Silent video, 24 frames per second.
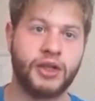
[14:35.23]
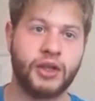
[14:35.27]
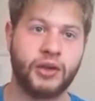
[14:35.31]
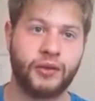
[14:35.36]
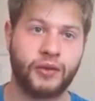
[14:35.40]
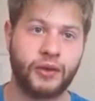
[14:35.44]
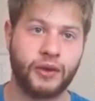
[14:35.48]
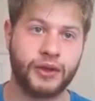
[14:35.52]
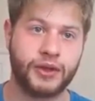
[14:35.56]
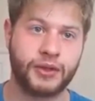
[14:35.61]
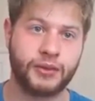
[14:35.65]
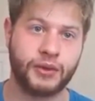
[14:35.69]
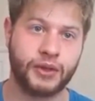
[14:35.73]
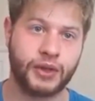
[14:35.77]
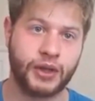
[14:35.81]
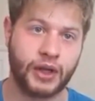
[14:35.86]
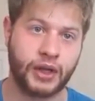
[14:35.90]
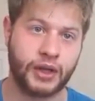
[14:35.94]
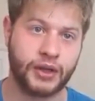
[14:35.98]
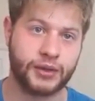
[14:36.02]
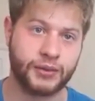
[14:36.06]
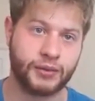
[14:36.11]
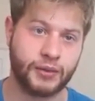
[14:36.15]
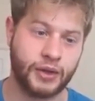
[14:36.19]
difference with
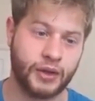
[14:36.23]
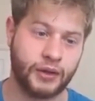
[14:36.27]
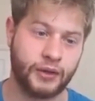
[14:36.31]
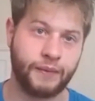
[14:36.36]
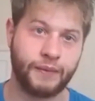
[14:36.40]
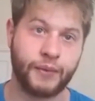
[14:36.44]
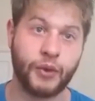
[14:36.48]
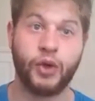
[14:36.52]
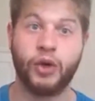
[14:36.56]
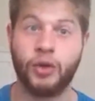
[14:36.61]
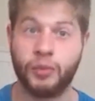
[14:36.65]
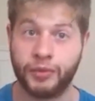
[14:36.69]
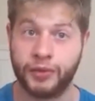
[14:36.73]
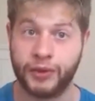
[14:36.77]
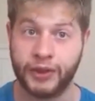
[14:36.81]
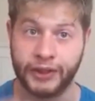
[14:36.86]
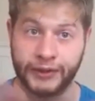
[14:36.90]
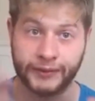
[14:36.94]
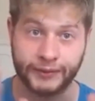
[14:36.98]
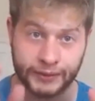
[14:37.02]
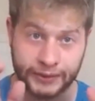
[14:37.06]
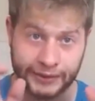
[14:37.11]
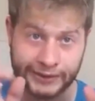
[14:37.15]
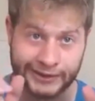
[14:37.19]
that as well, hopefully.